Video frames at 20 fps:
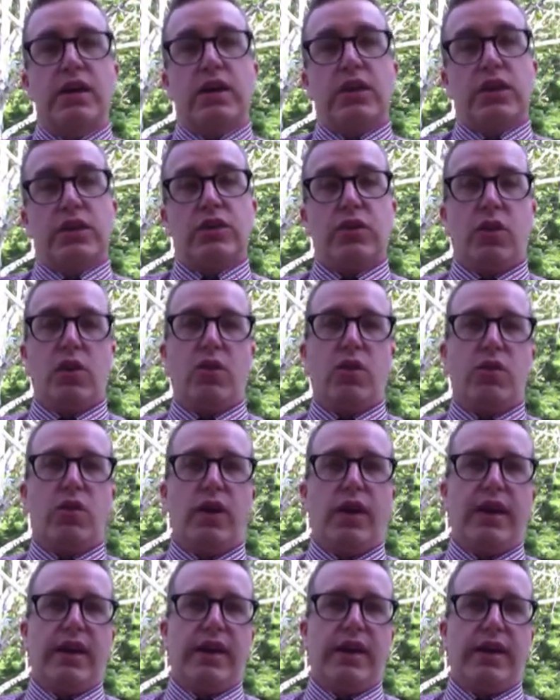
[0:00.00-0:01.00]
so
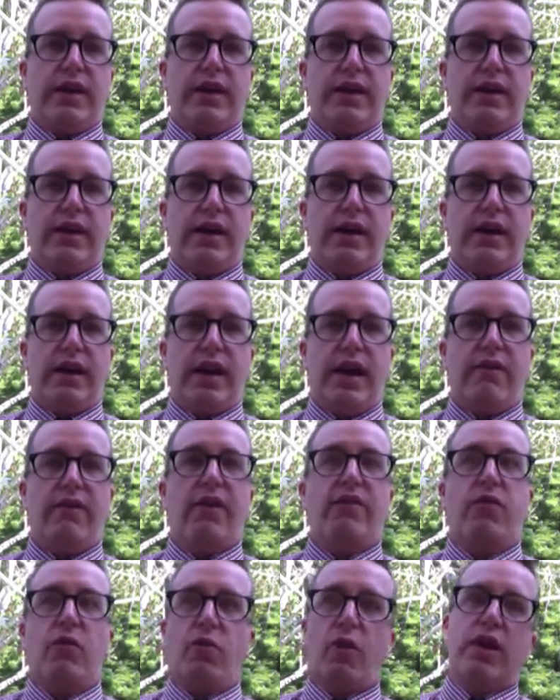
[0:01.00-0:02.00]
I've
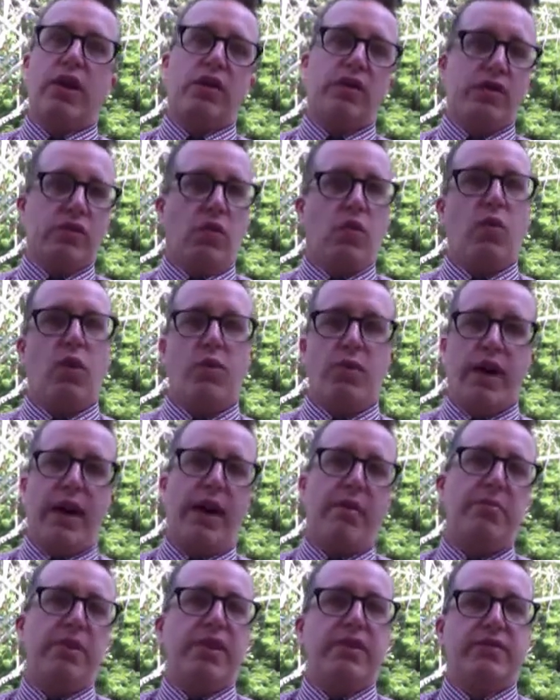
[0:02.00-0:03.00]
often wondered, what would
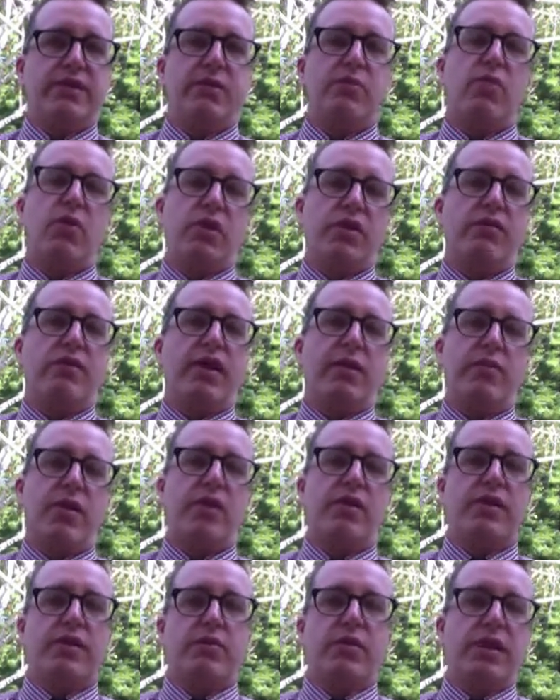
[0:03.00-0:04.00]
happen if someone would have come
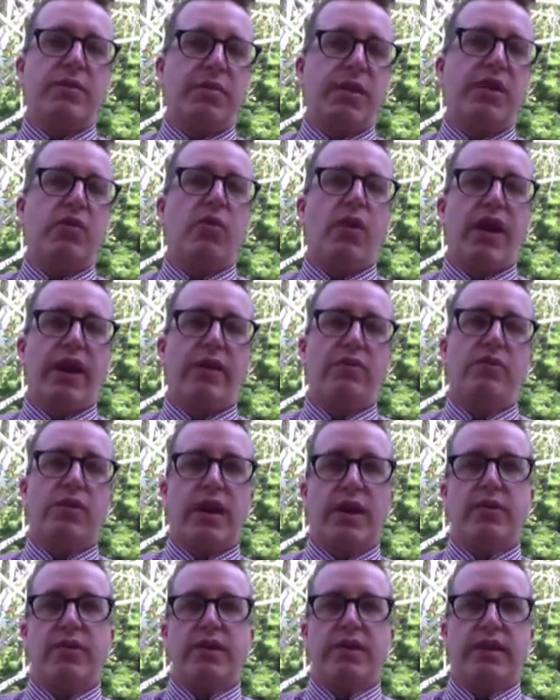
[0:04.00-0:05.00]
out in a really big way when
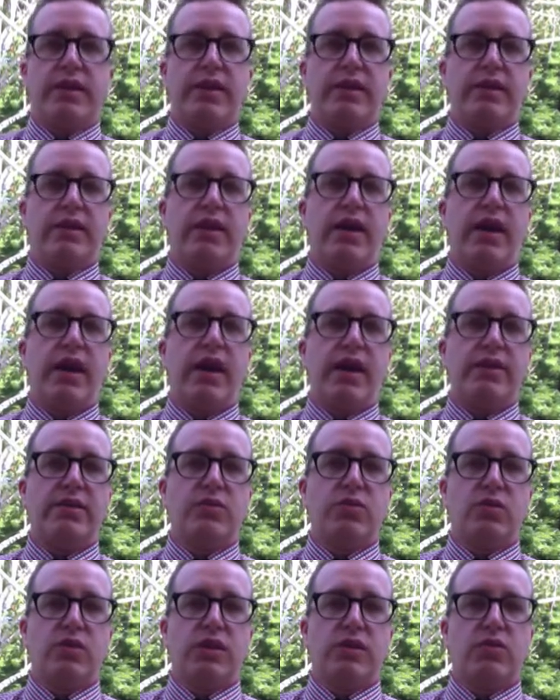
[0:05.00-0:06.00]
I was in high
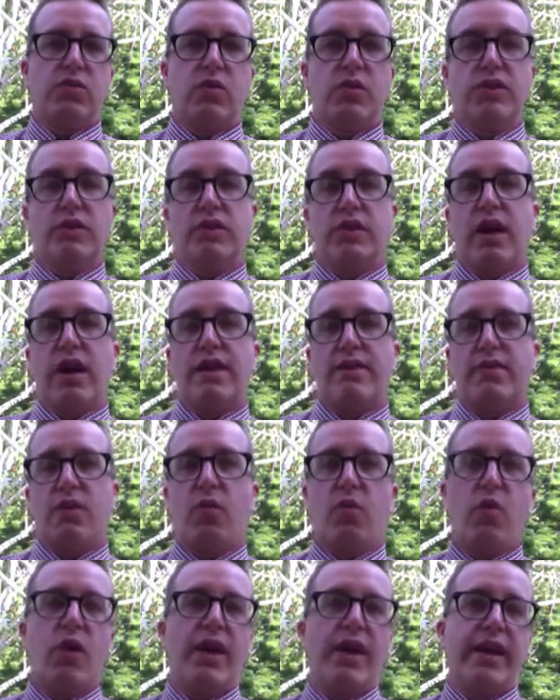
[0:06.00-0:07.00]
school. So it's kind of a
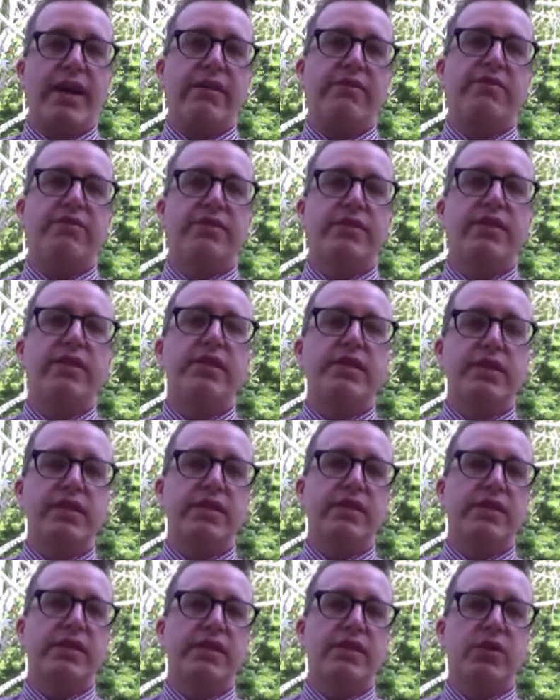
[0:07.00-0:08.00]
what if
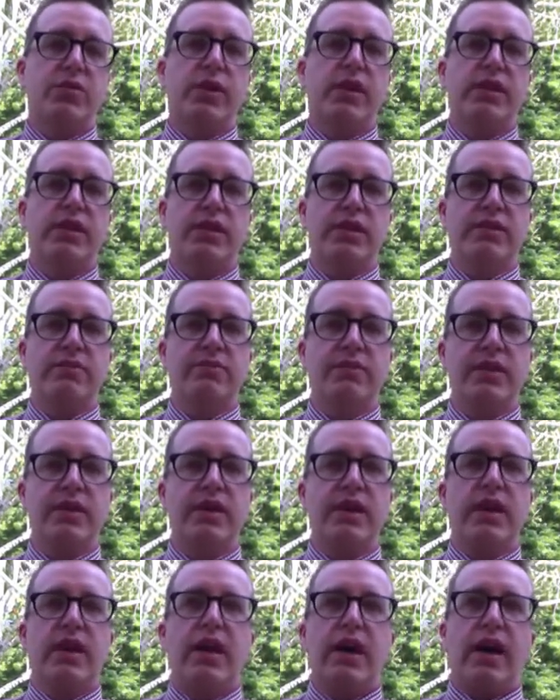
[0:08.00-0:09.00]
situation.
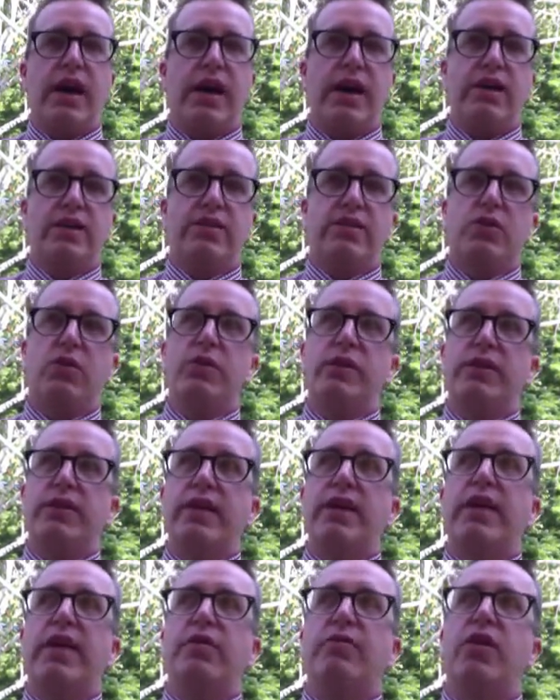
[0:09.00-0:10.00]
I also was
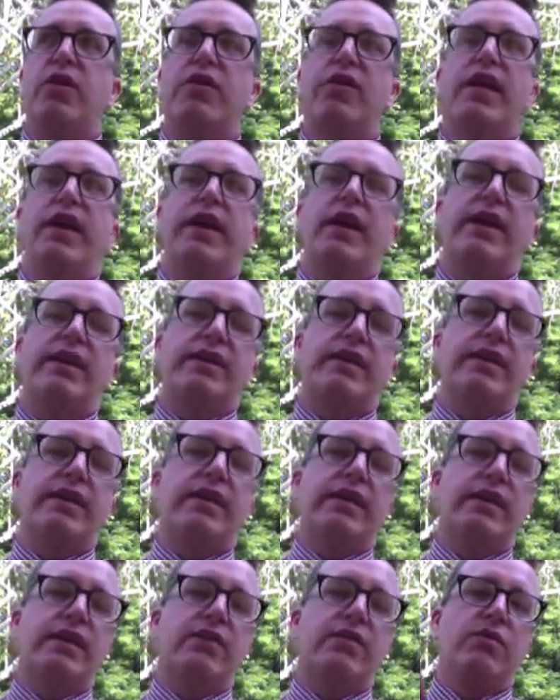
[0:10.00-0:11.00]
thinking about that
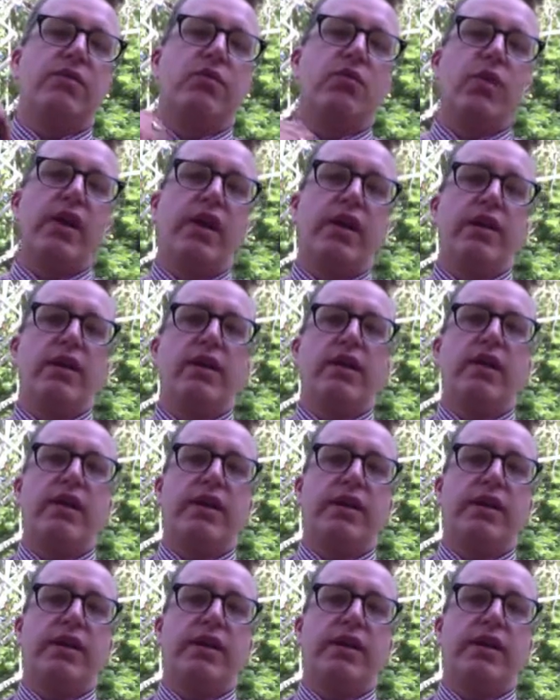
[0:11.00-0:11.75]
idea where